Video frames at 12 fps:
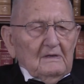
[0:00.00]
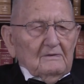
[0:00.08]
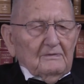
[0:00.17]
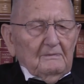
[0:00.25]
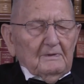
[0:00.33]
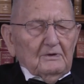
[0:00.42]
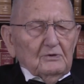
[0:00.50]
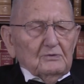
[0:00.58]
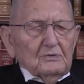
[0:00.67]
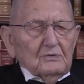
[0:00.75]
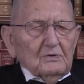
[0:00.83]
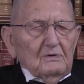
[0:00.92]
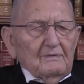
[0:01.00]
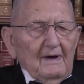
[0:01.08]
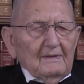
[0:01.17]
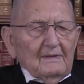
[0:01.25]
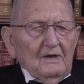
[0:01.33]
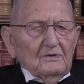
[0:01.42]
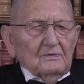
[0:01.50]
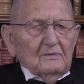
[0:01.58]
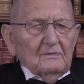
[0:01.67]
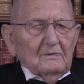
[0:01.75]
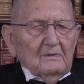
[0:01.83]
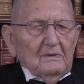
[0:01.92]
from the Kosciuszko Foundation